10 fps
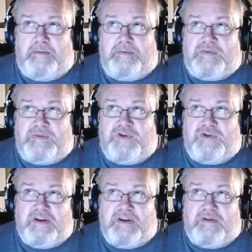trying
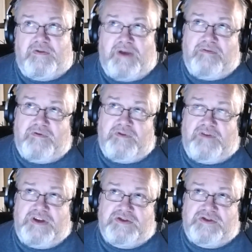to go through every
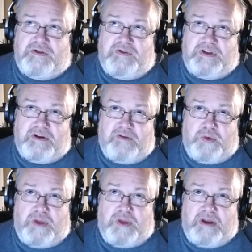feature in
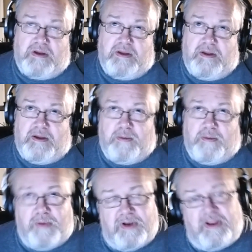Corona,
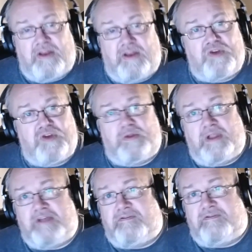but in a real
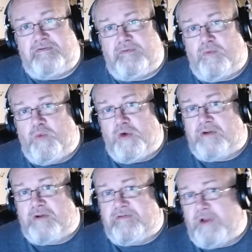life
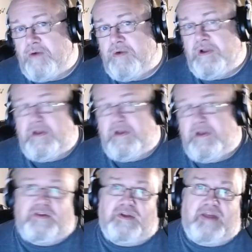workflow,
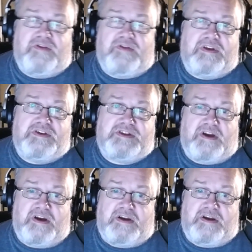so that everything is
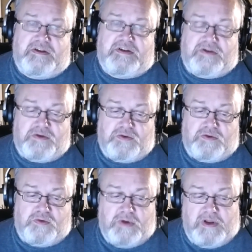tied
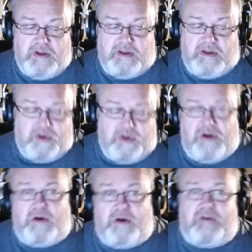to, here we
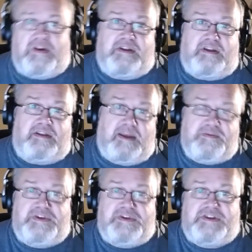are in an
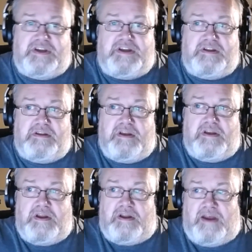empty scene
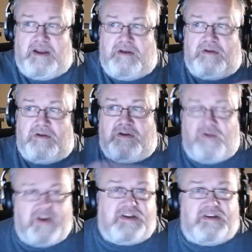and
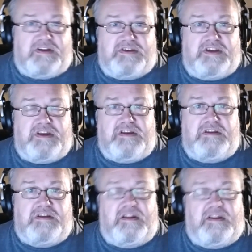creating a scene
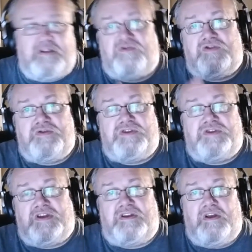and
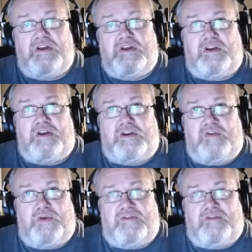introducing
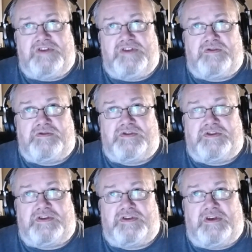Corona
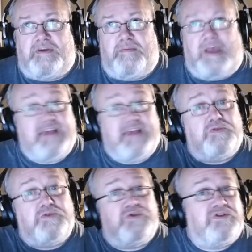features as
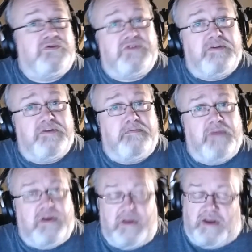you would use them.
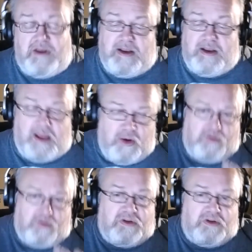and
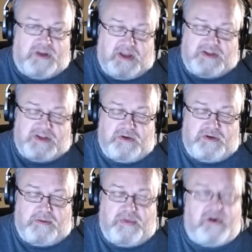only looking at
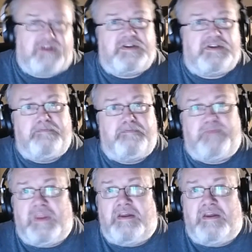certain parts of them.
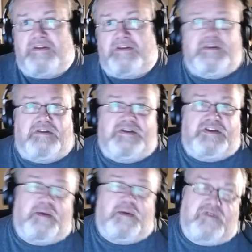This
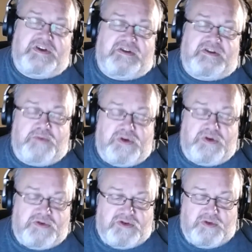separates it from
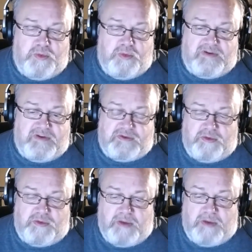YouTube, whereas we
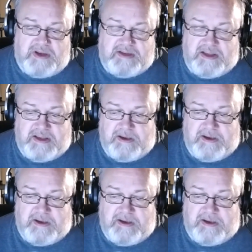might take a